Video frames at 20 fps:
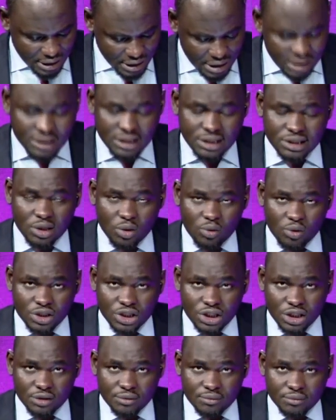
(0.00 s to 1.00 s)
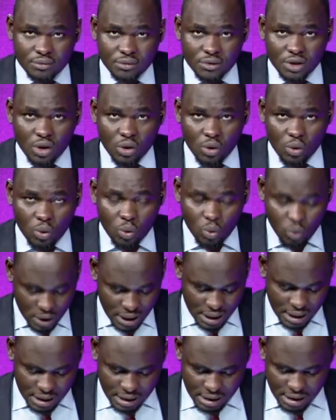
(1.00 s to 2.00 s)
This is the question.
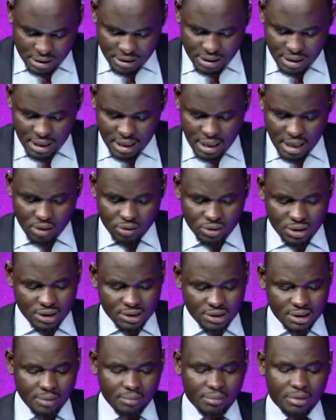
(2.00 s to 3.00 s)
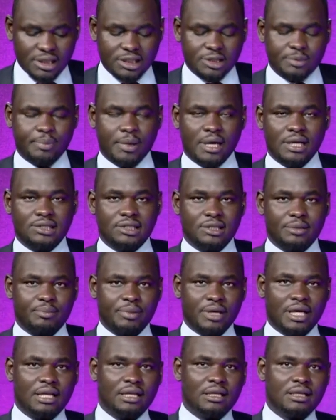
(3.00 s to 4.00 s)
Will the county assemblies pass the
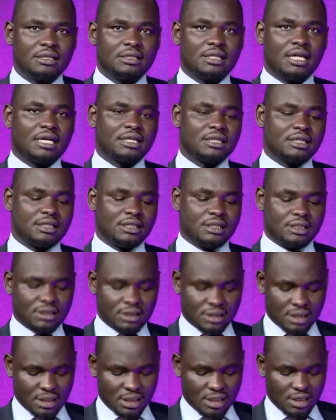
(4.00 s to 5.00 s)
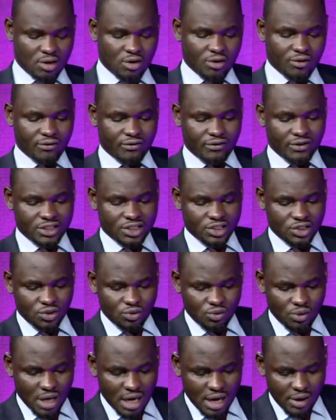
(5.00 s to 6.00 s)
bill? That is the
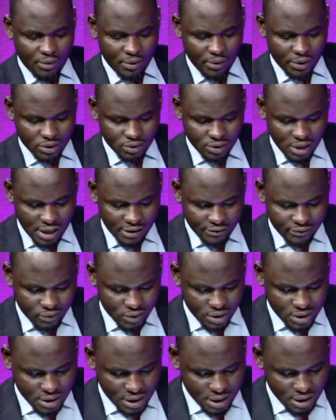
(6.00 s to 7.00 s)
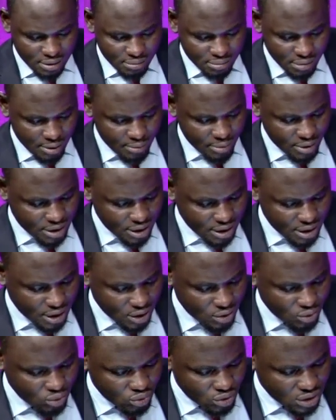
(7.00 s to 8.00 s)
conversation we want to have with my brother
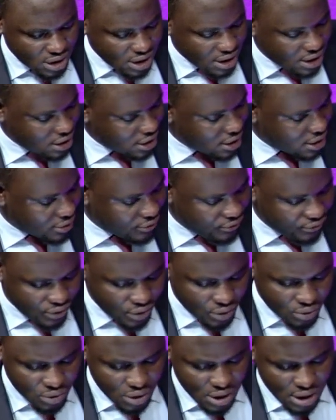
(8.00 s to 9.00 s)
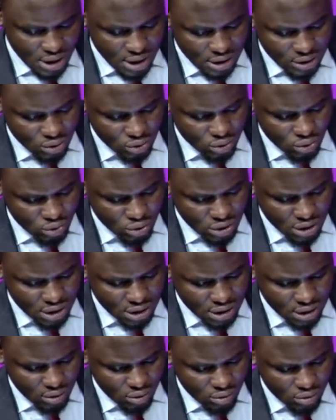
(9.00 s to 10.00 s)
here, Nurudin, in a few. So,
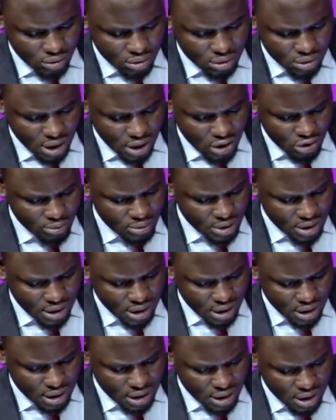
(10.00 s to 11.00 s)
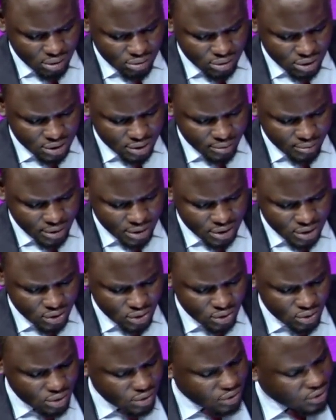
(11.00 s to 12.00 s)
Nurudin, yeah. Nairobi county assembly is